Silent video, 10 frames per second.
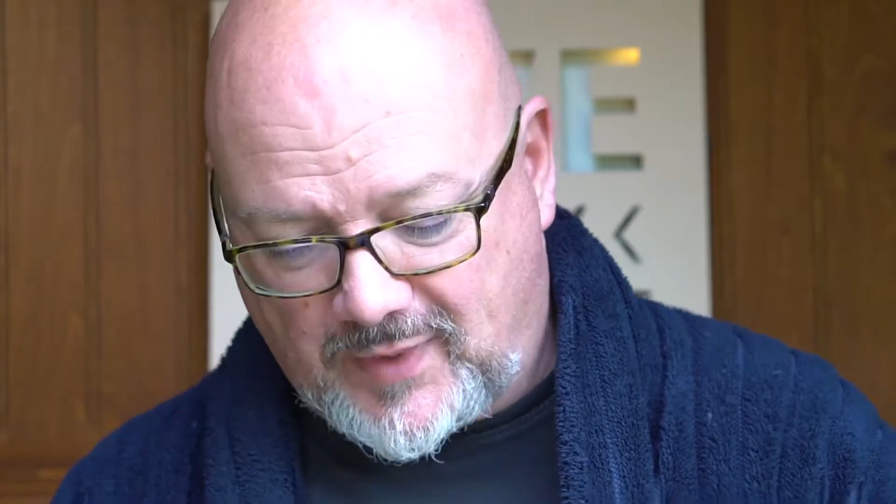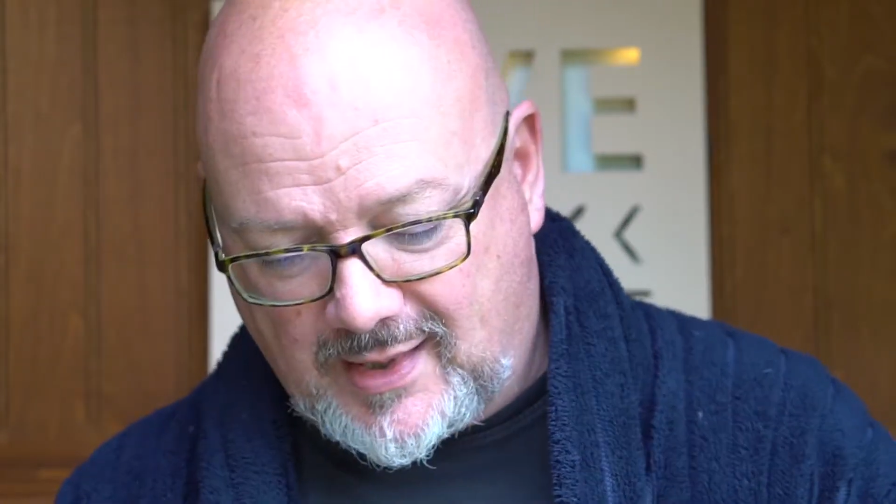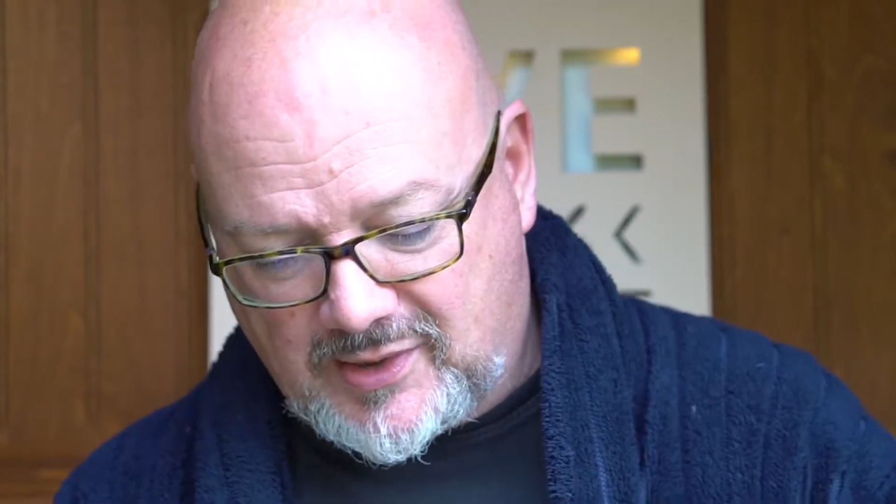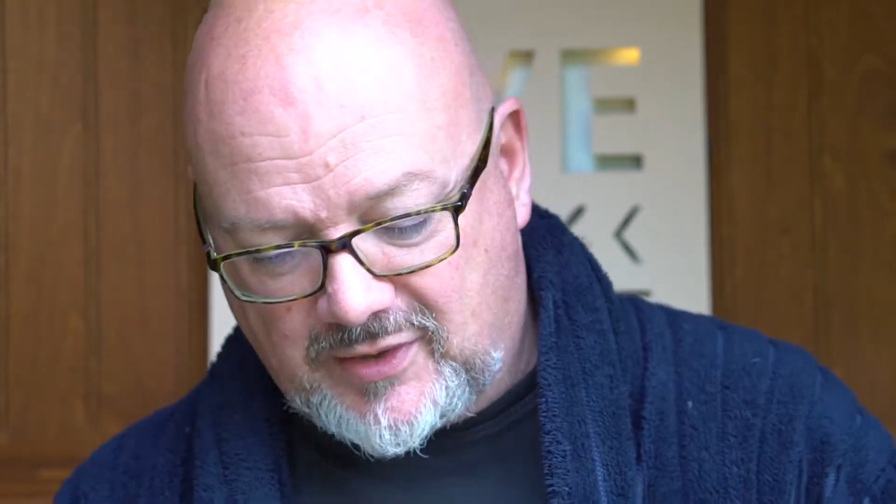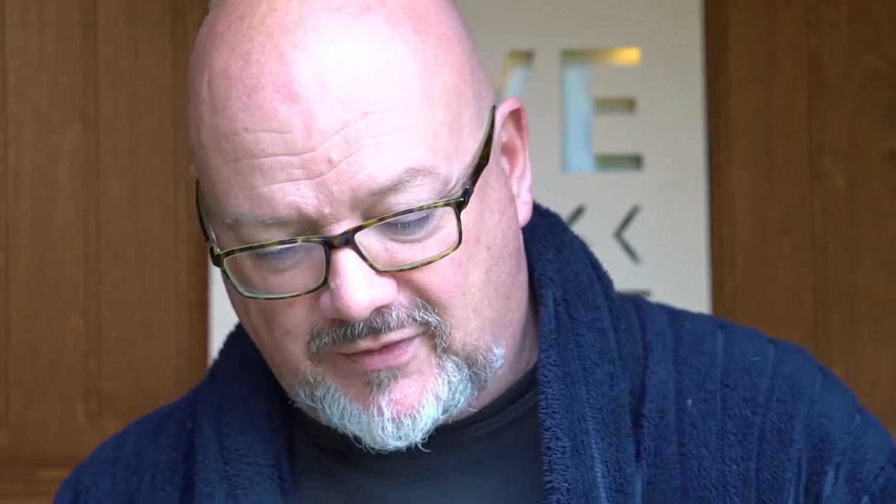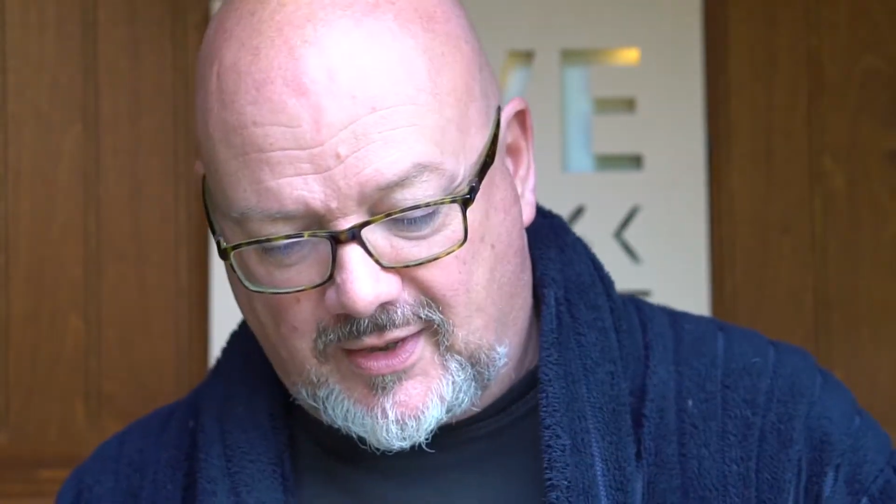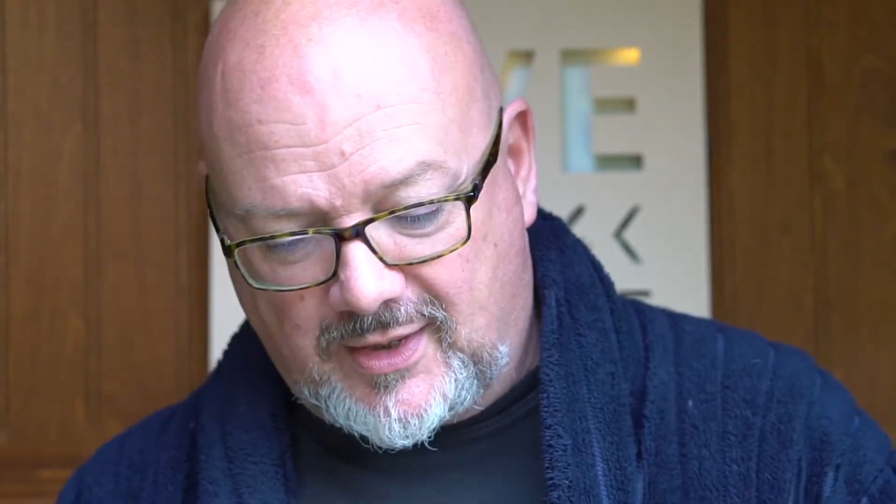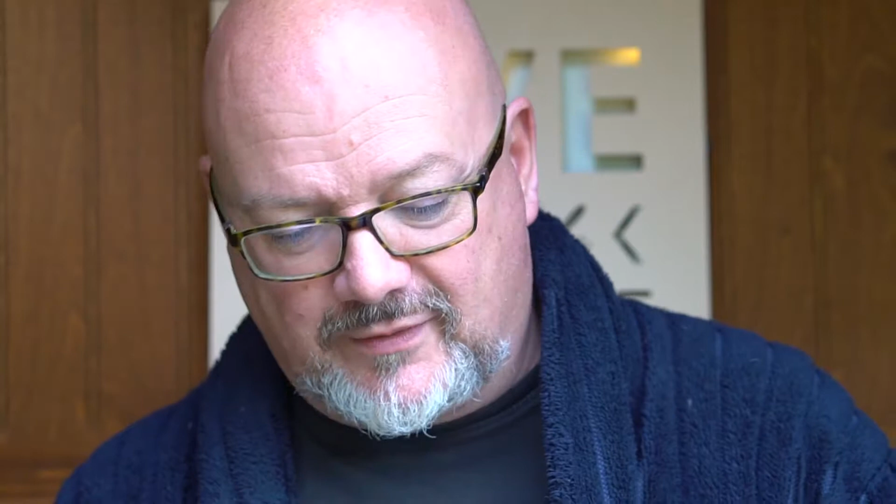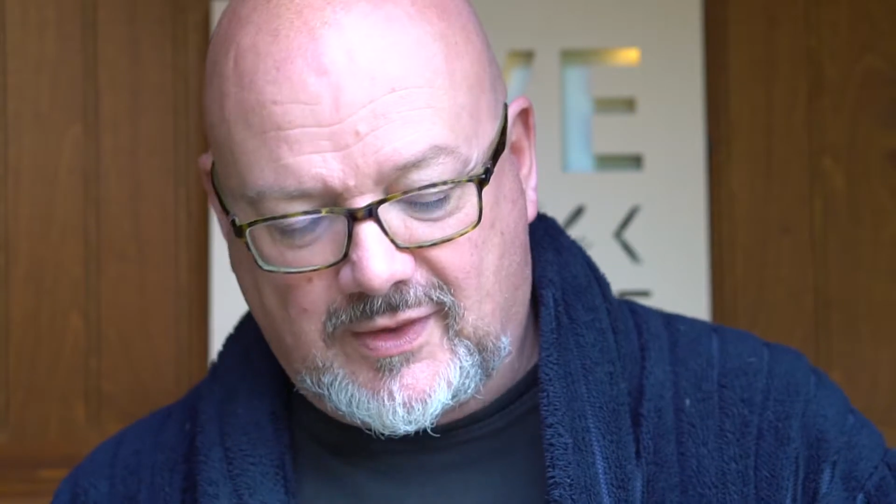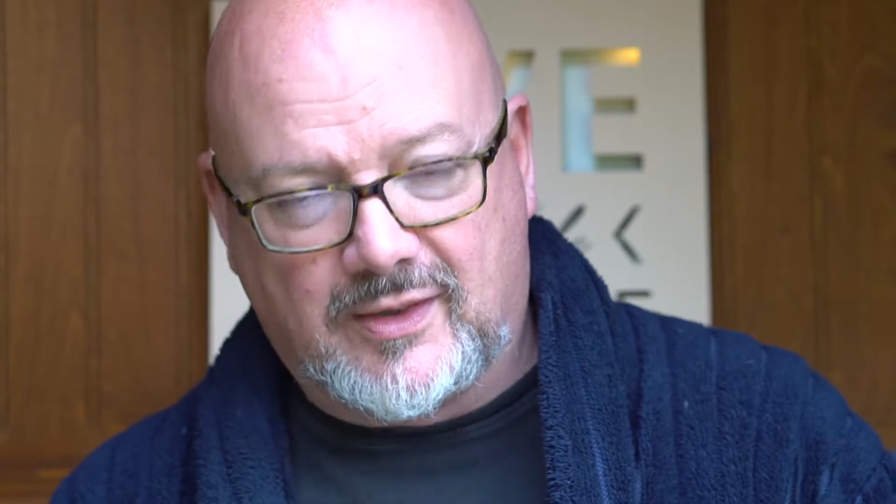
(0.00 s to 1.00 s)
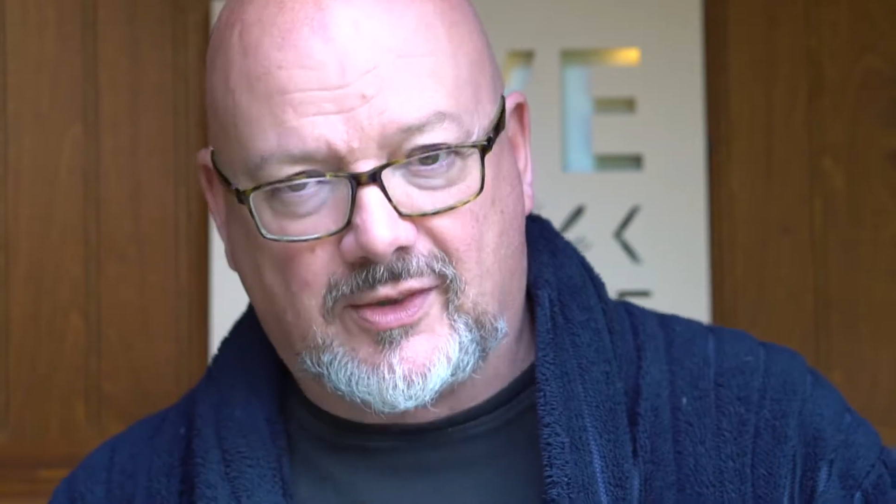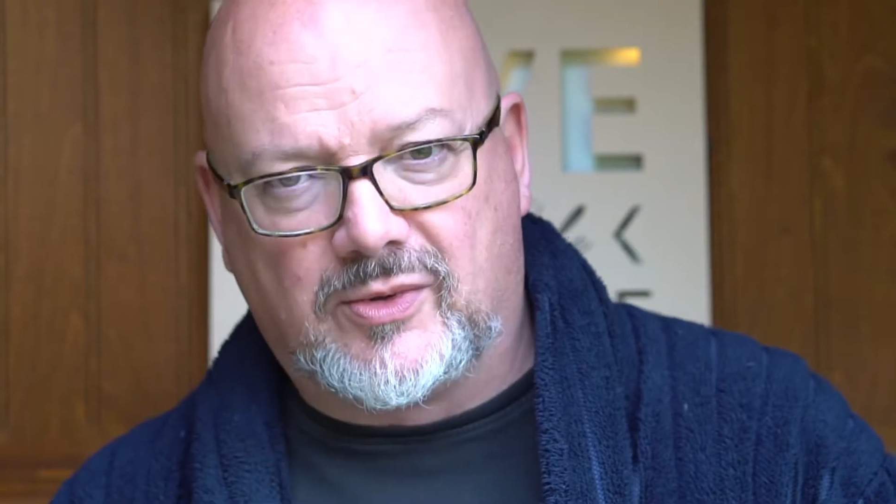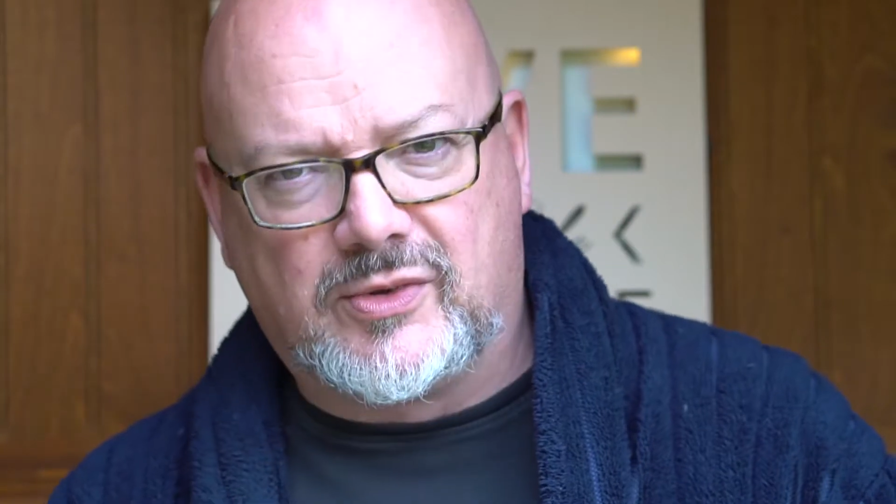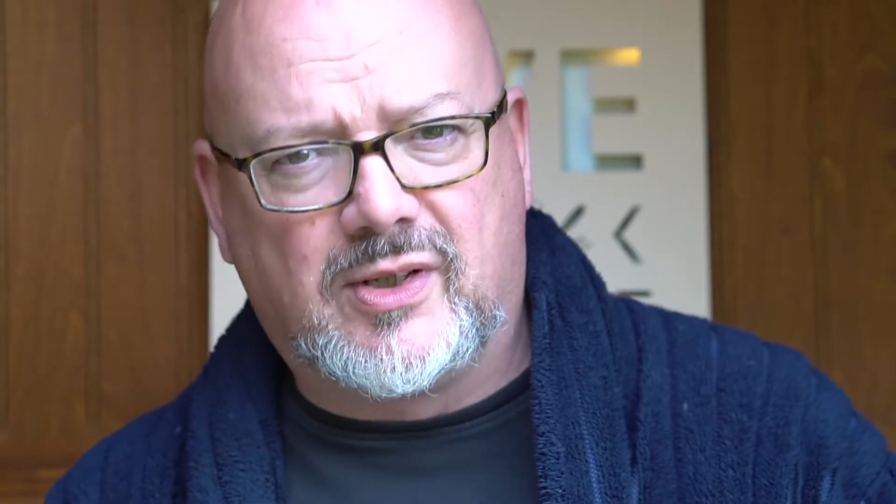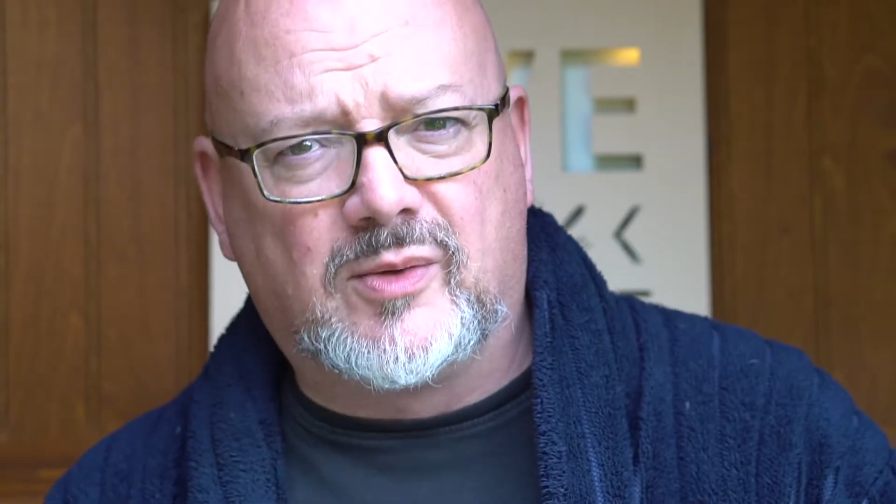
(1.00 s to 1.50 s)
has survived and
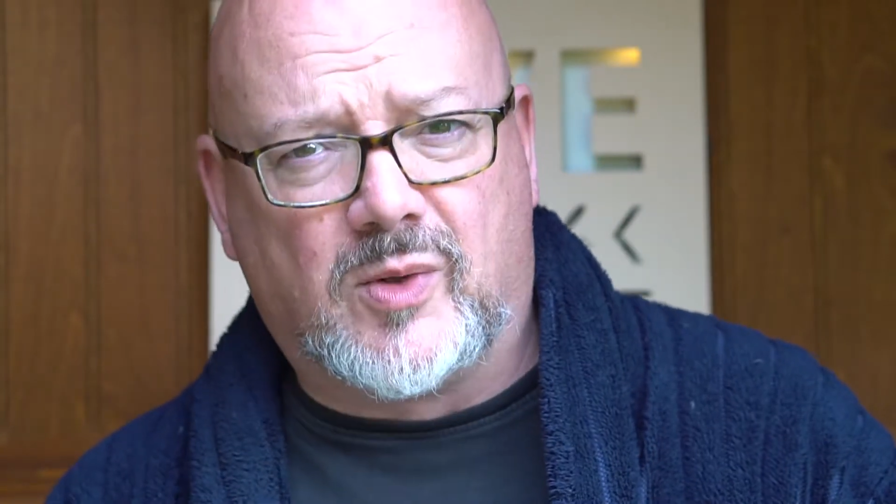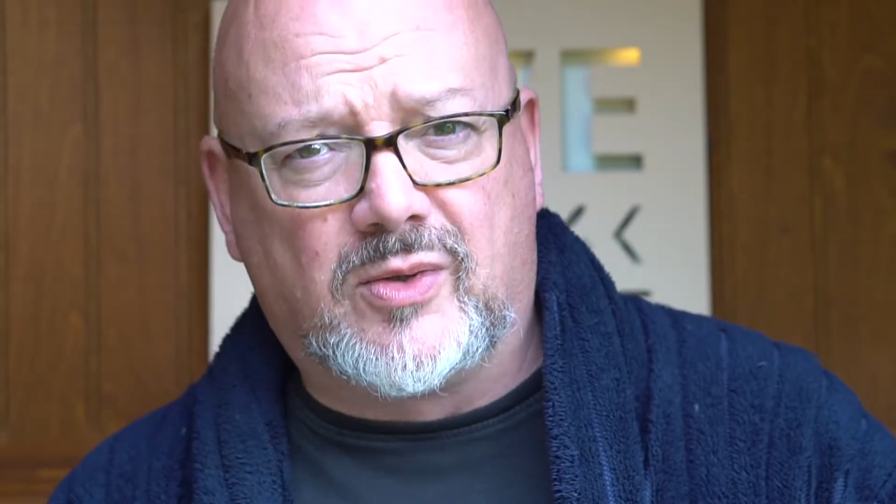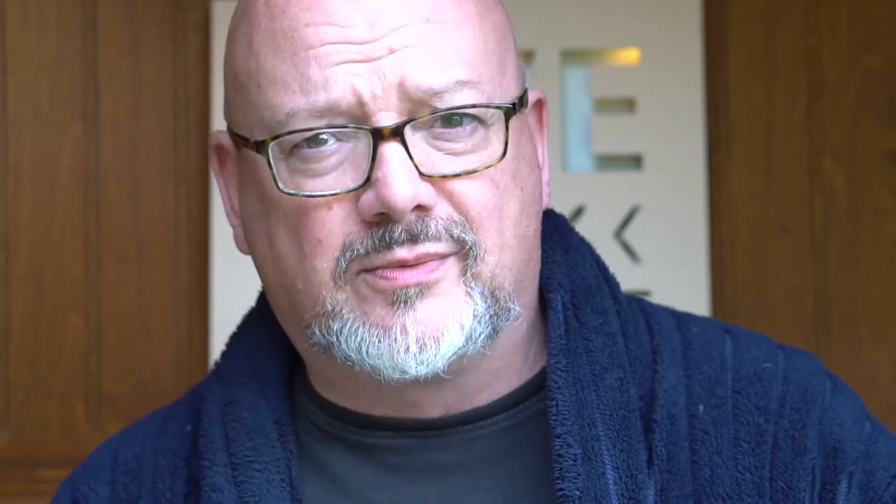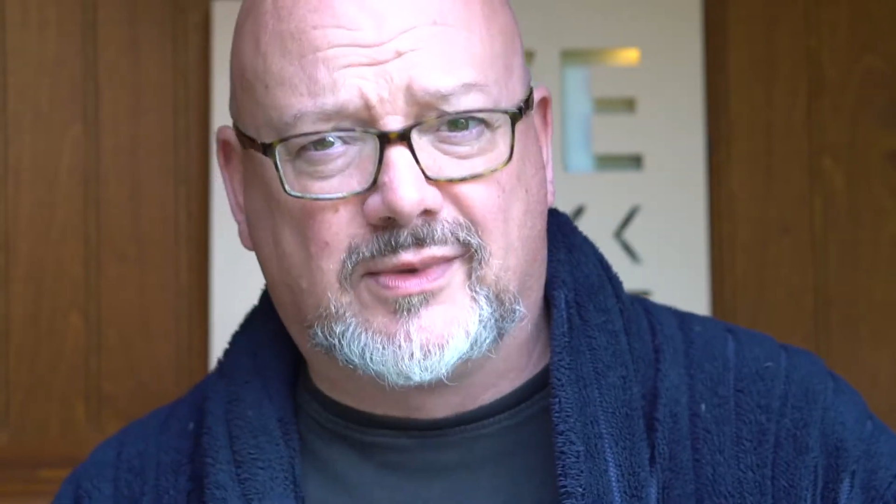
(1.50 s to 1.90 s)
gone, do you know what?